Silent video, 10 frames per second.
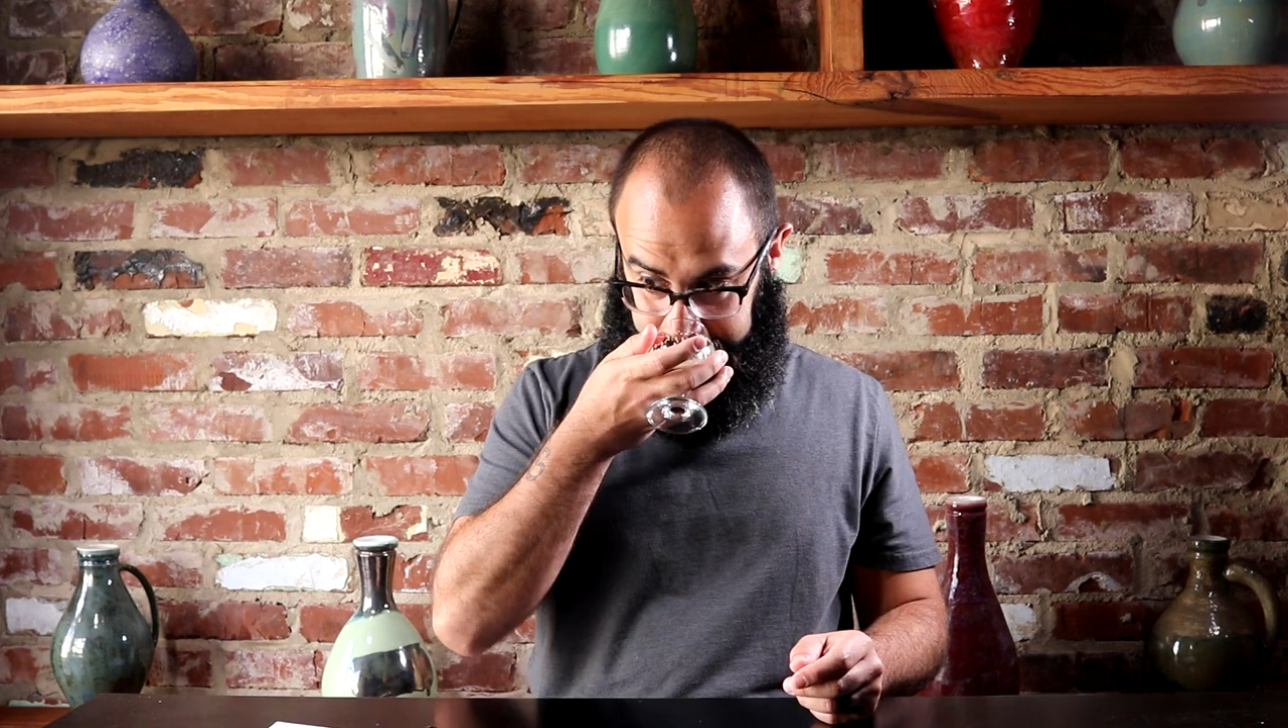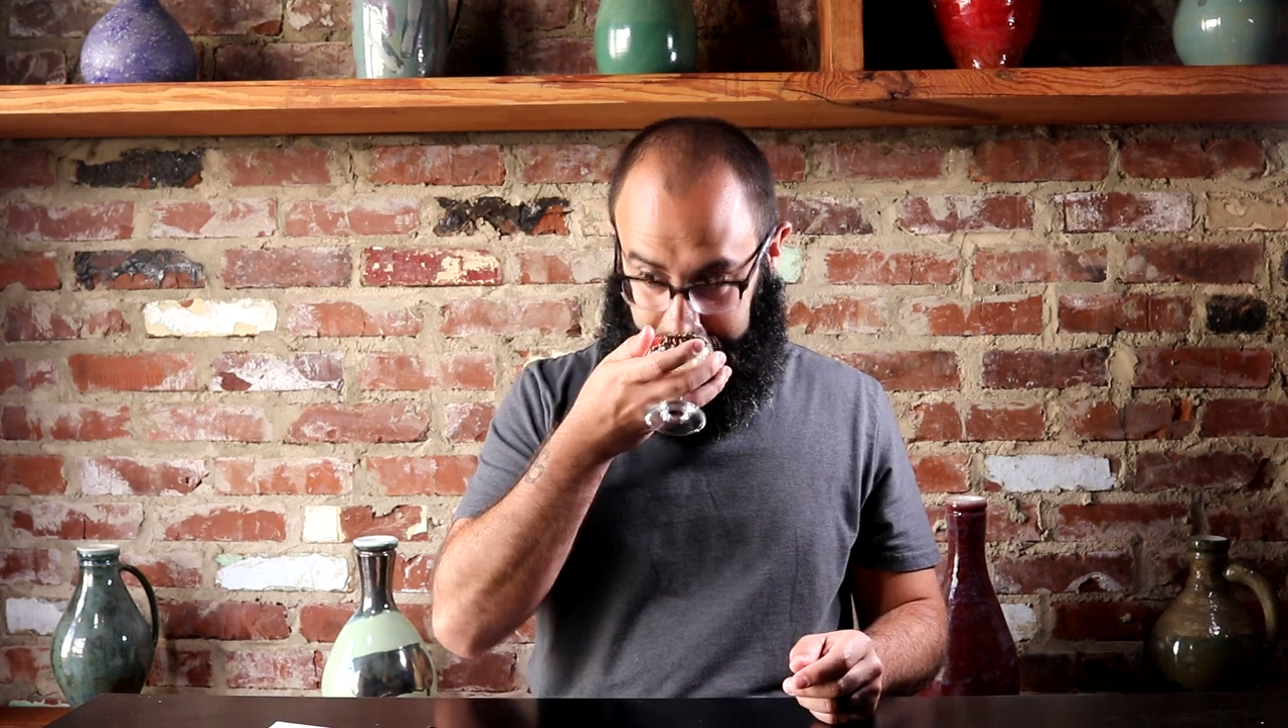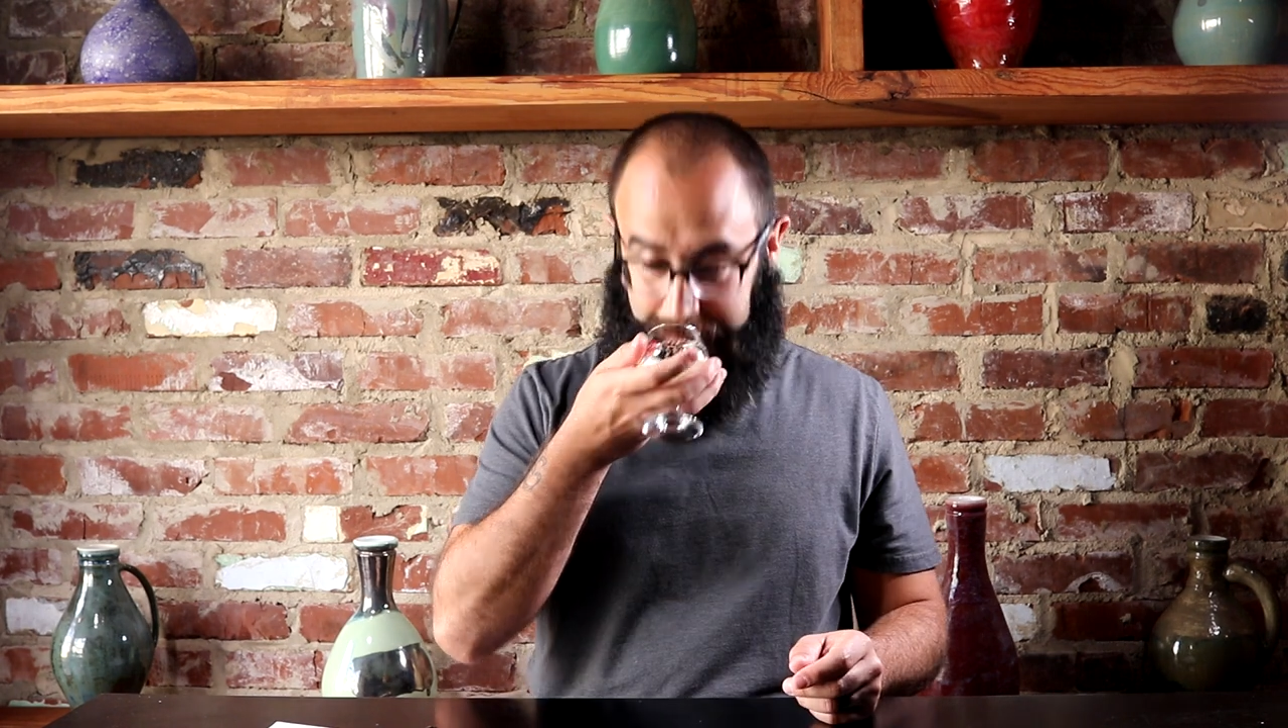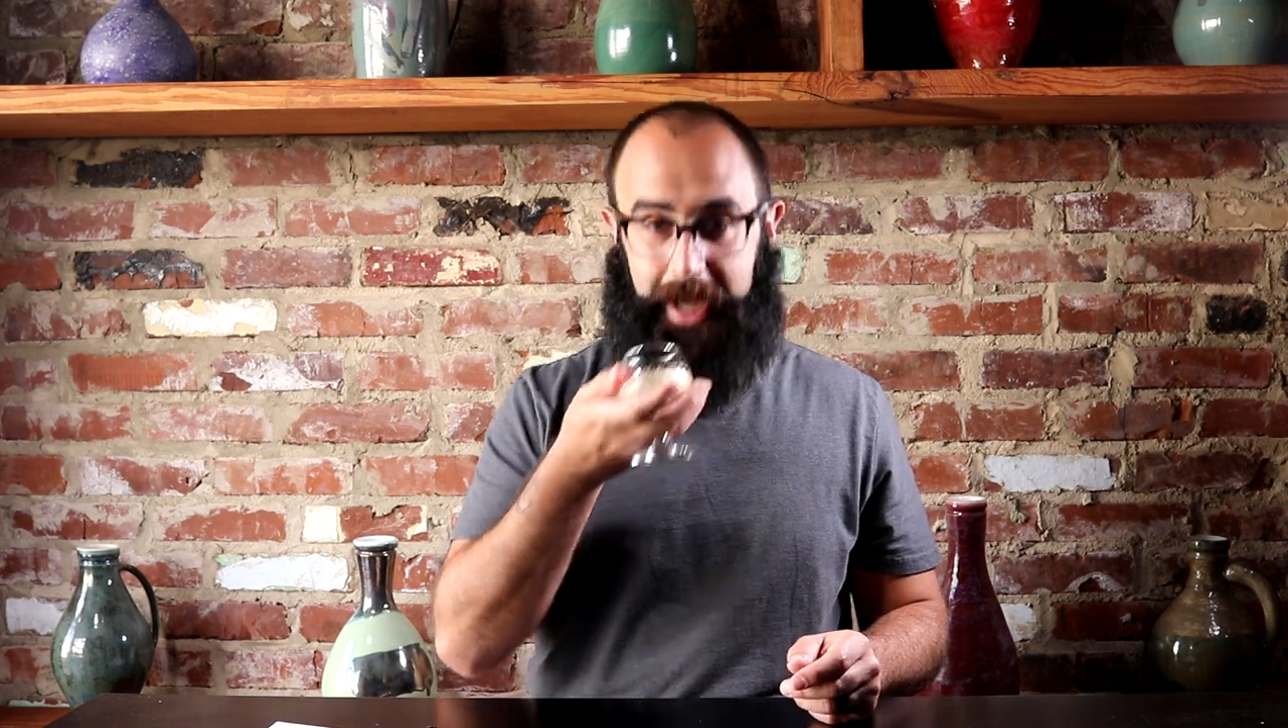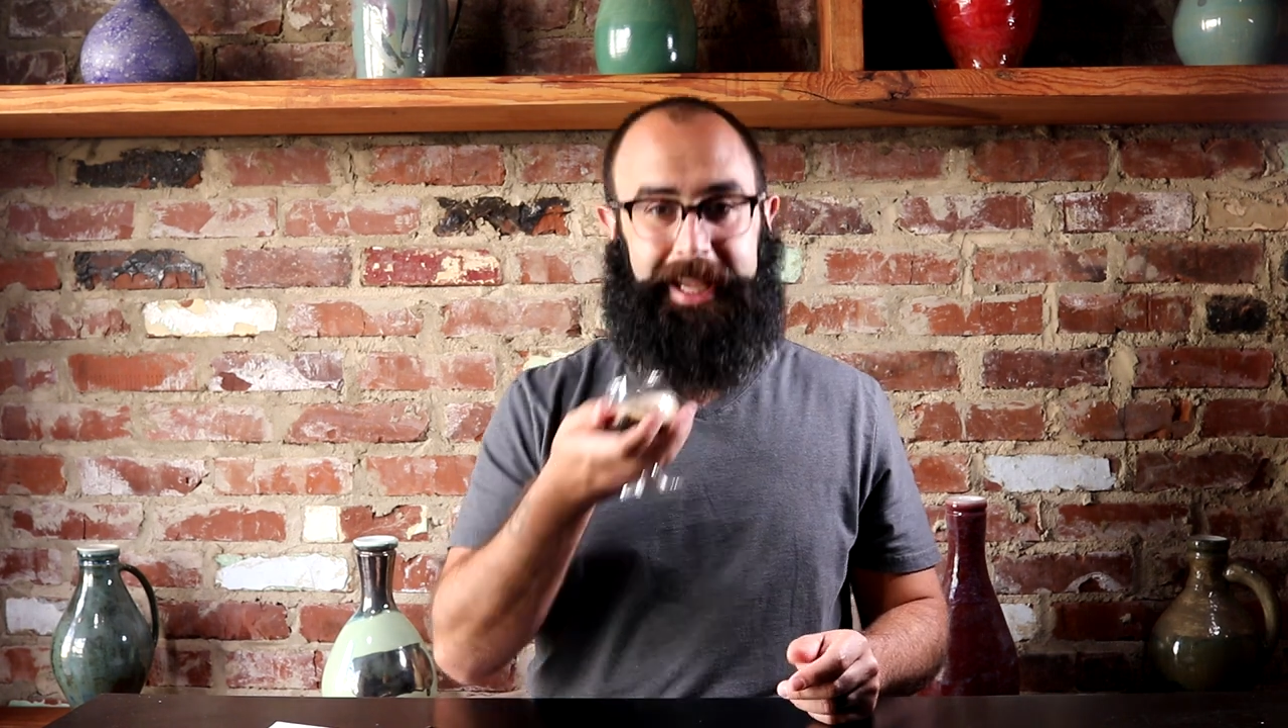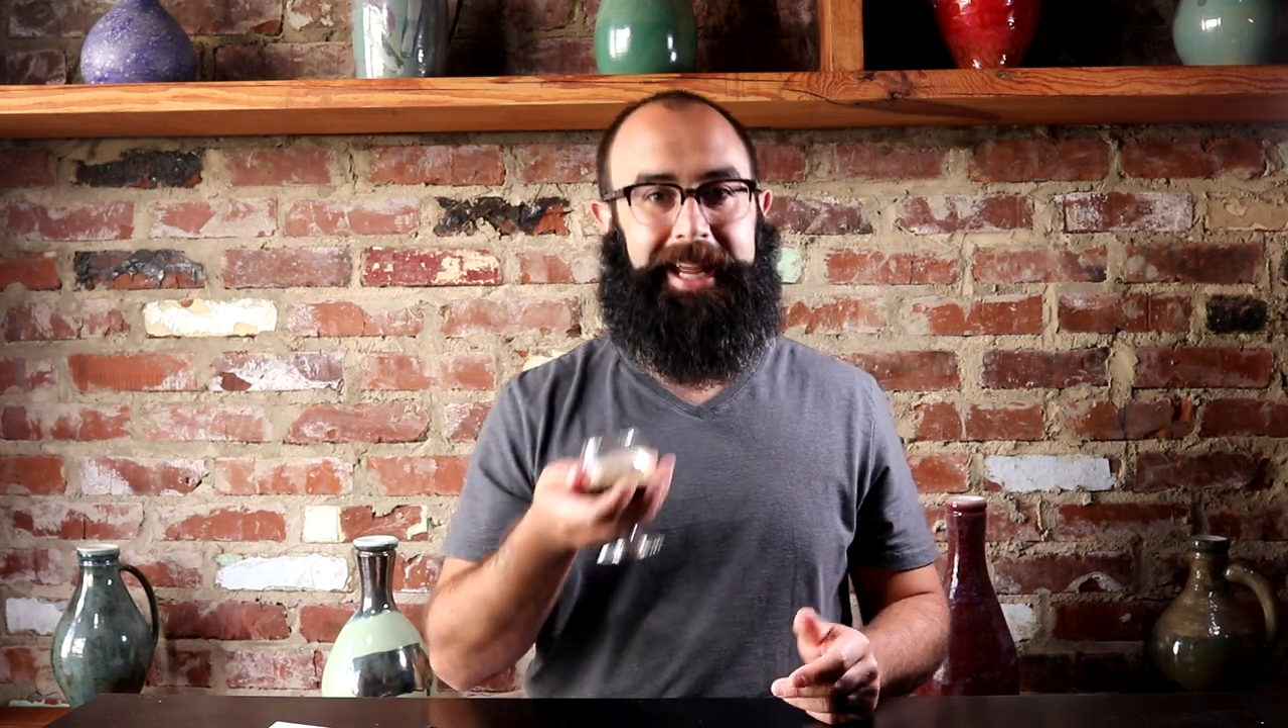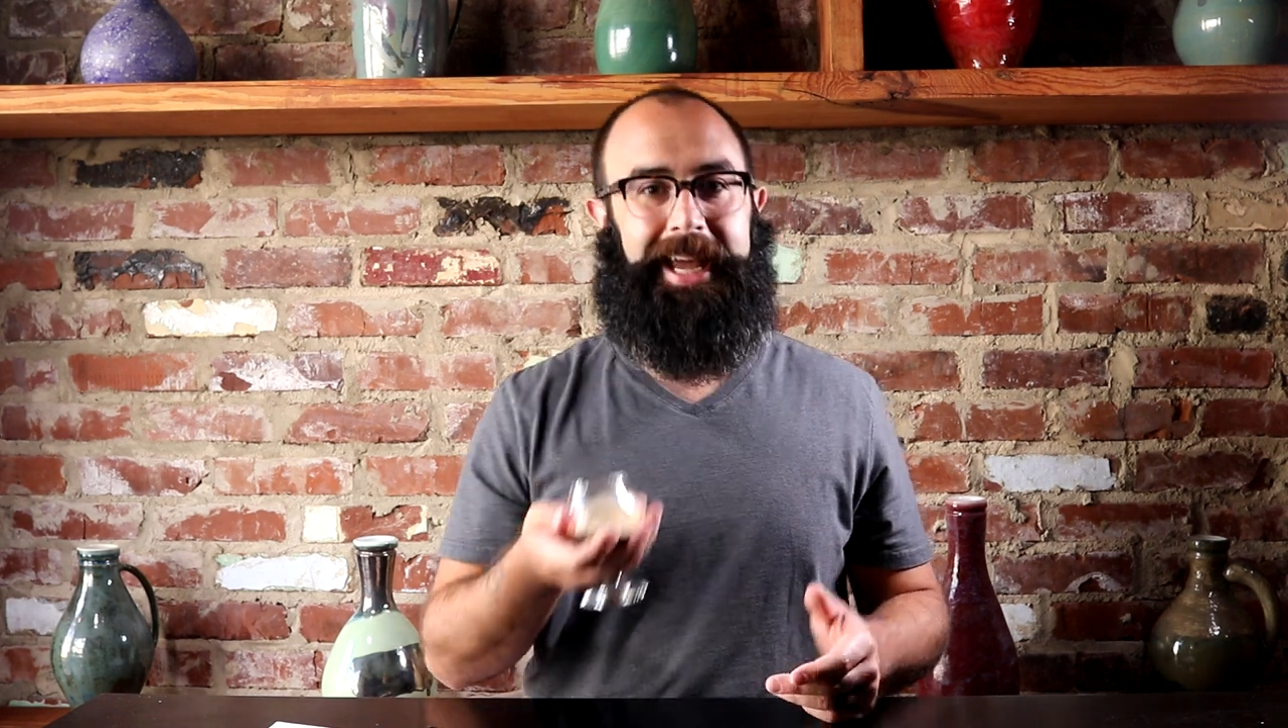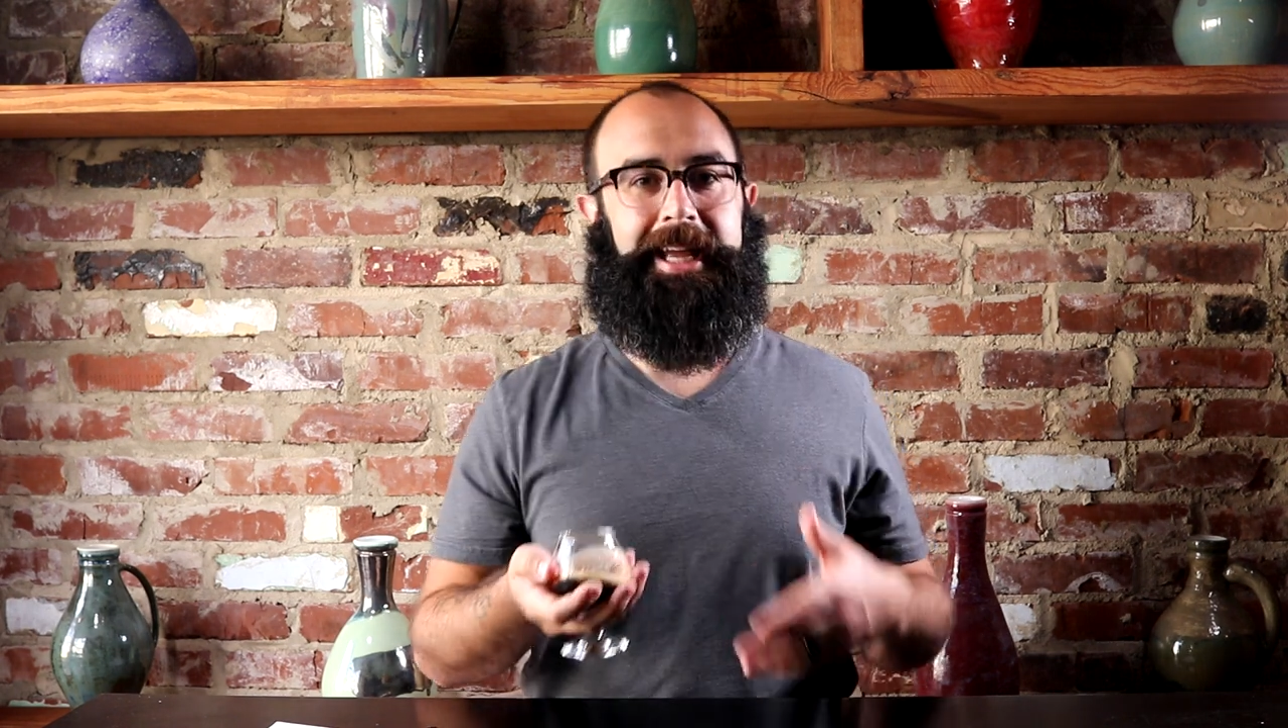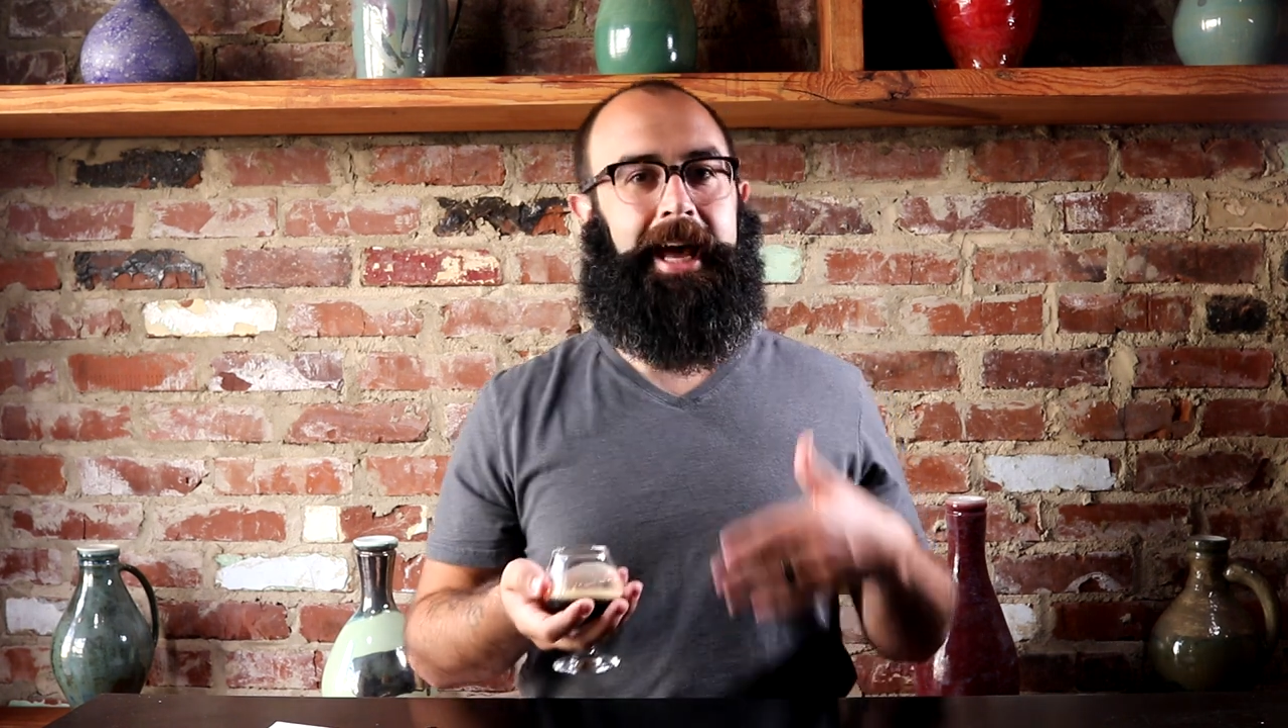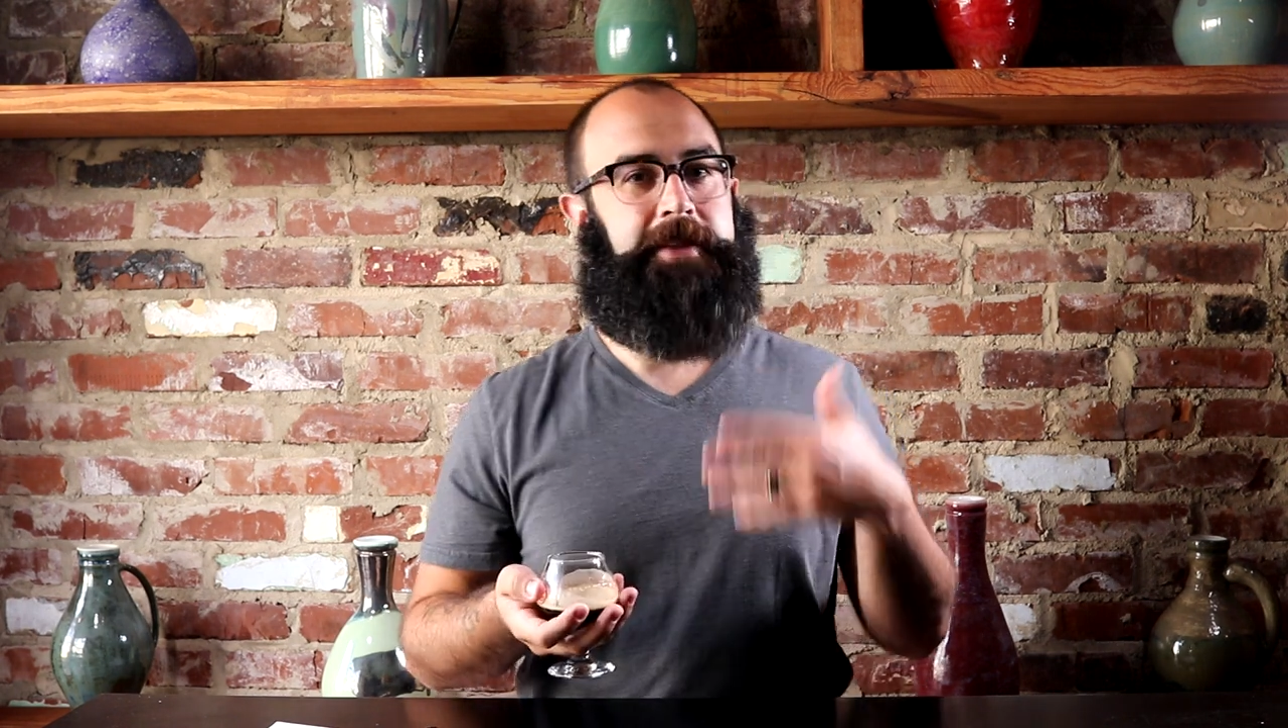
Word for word: I'm not getting any kind